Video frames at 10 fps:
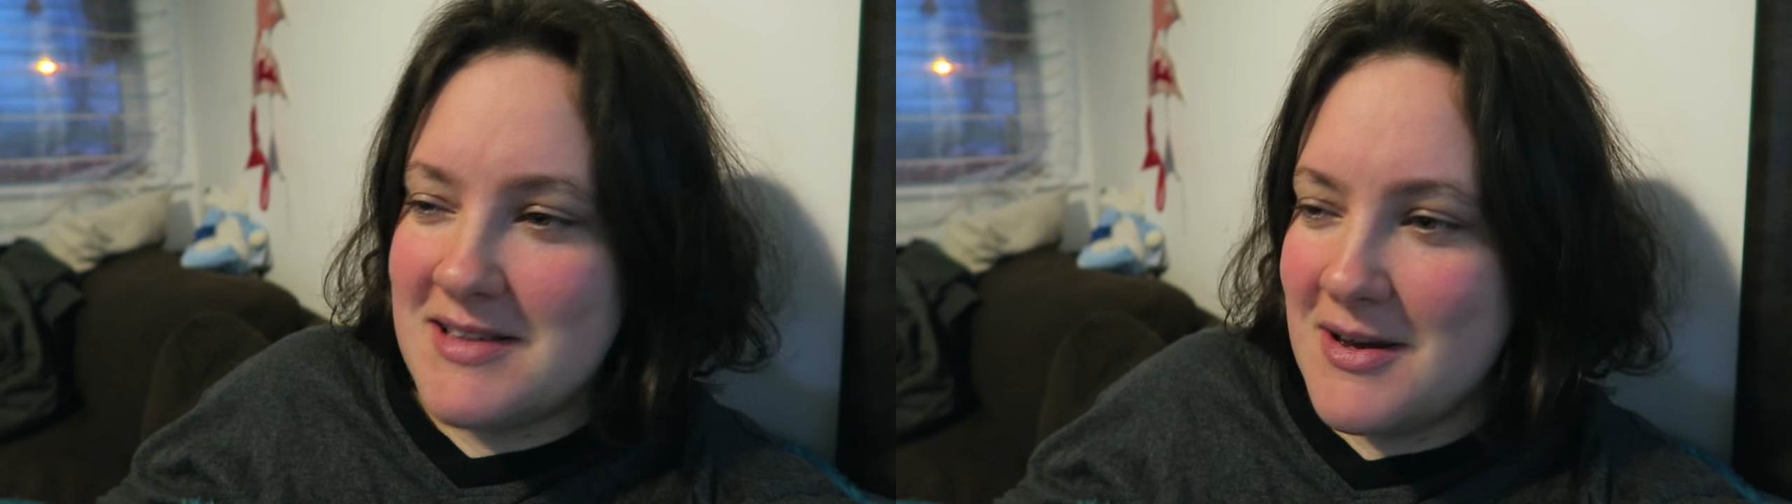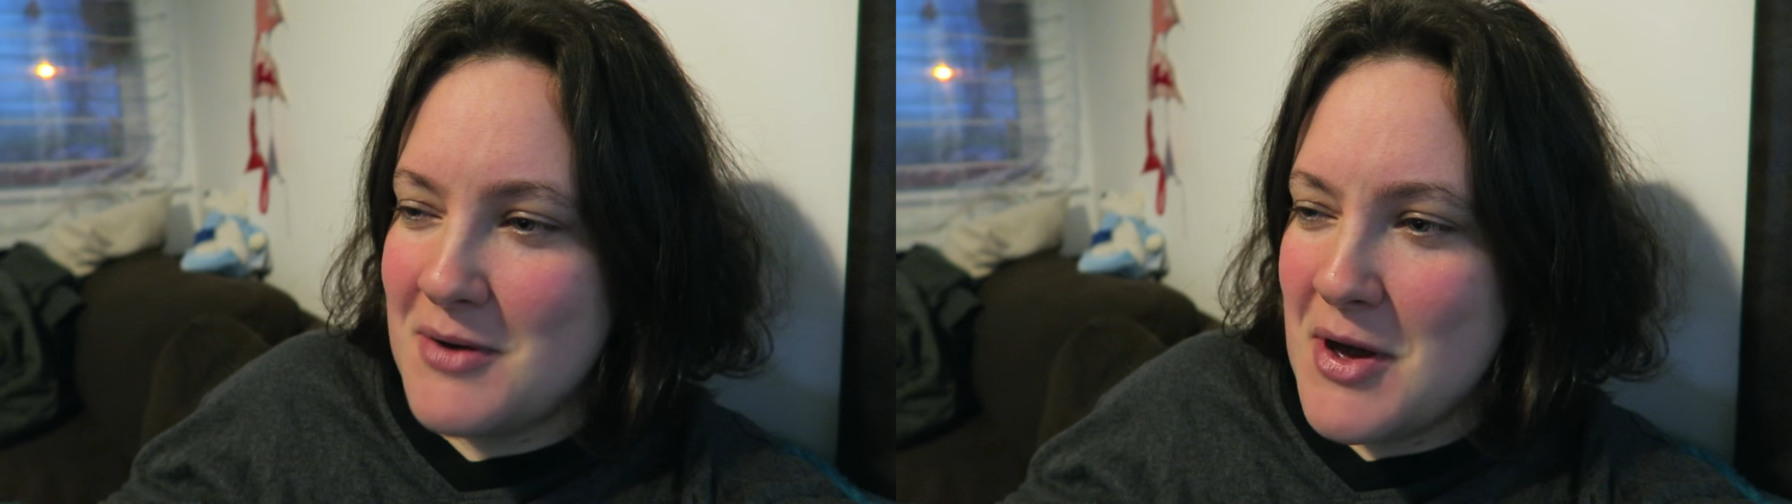
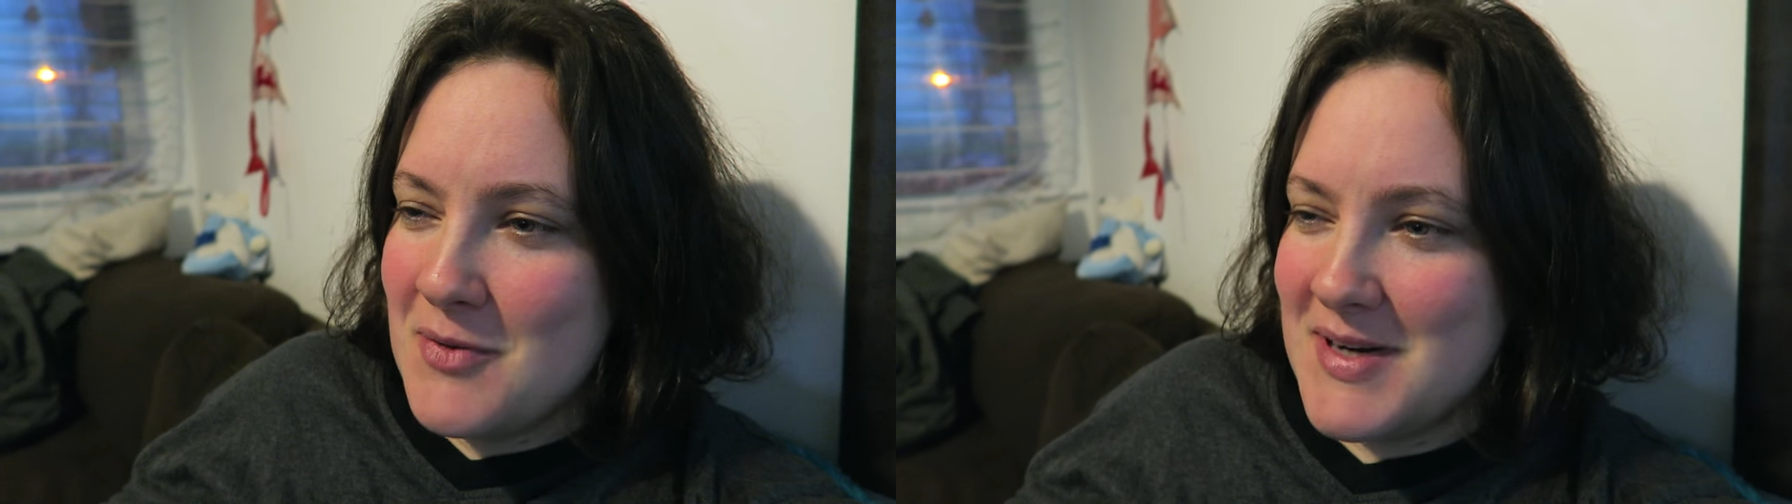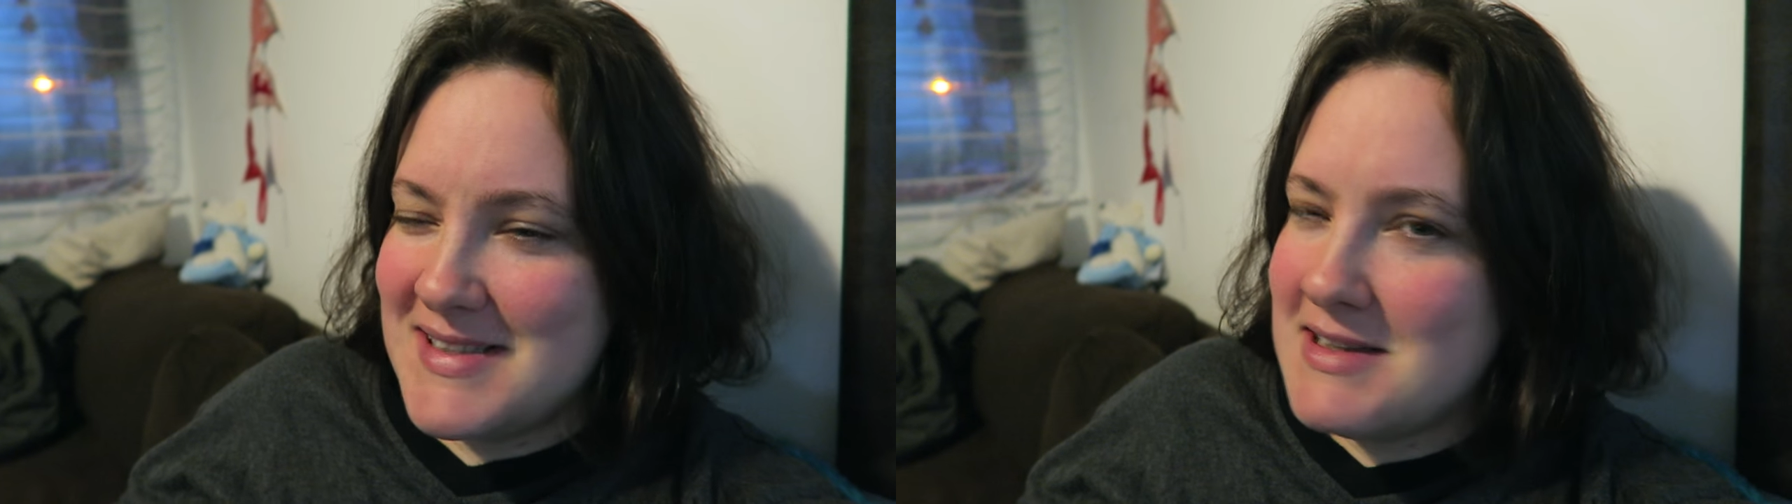So
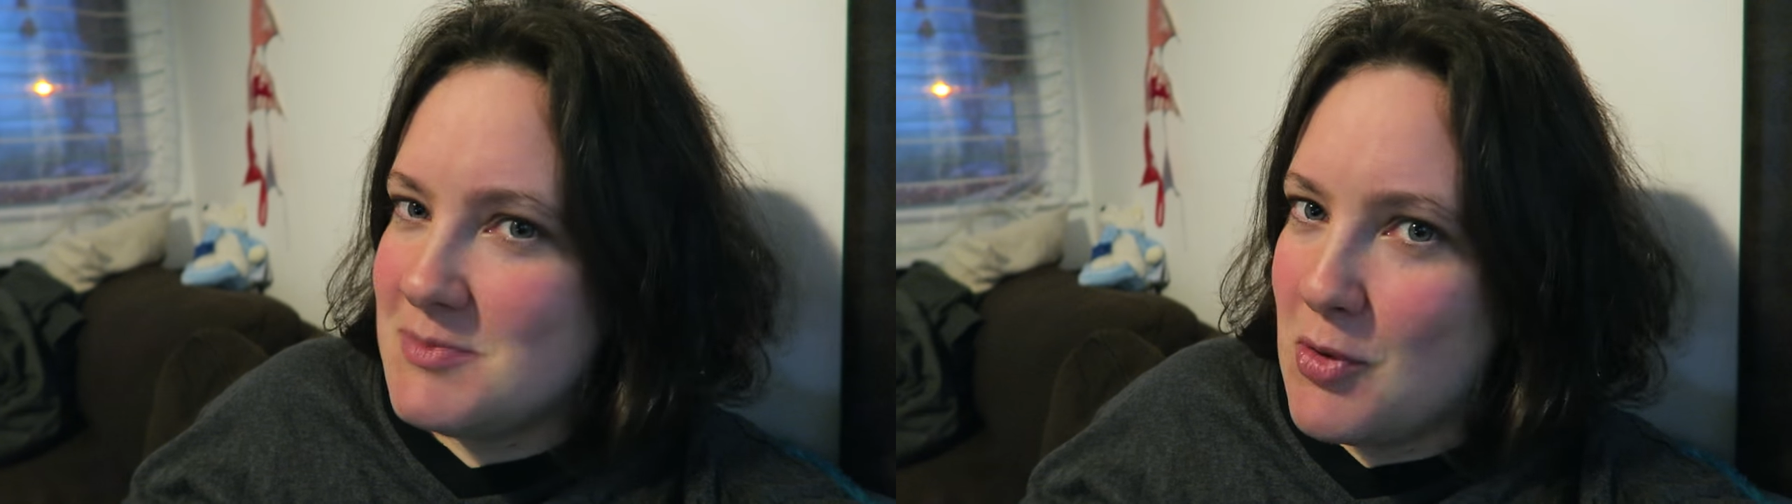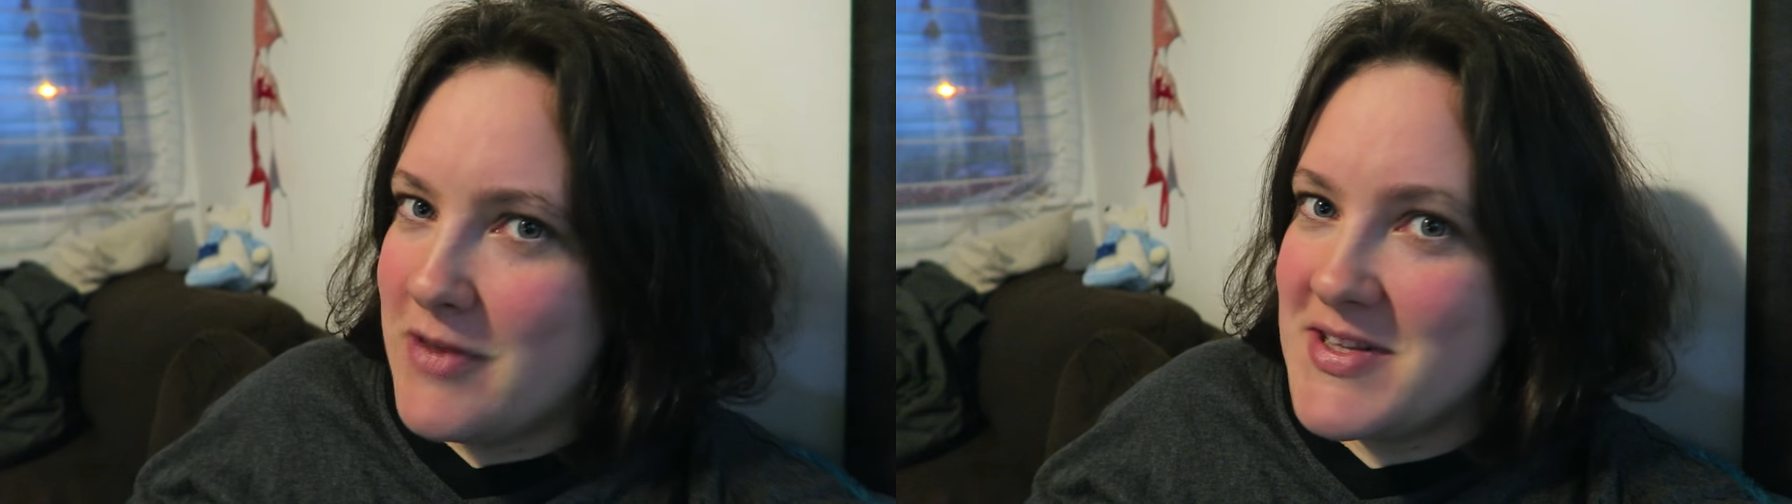when I say smaller,